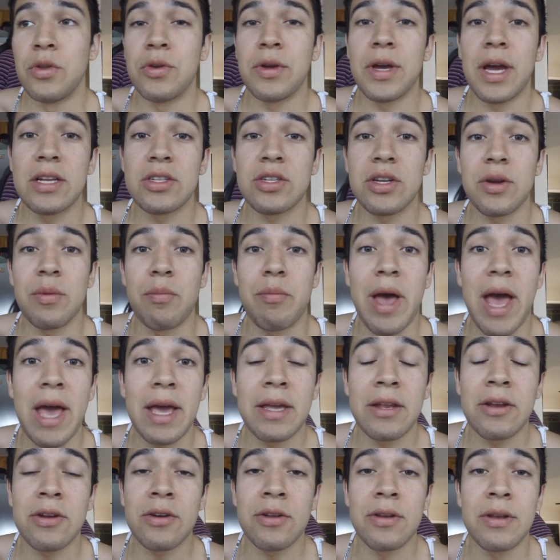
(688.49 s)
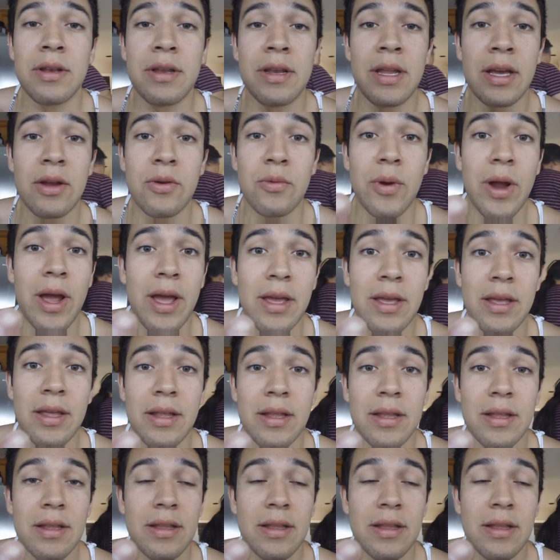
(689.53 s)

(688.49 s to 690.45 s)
you guys are bagging on Nick Wright,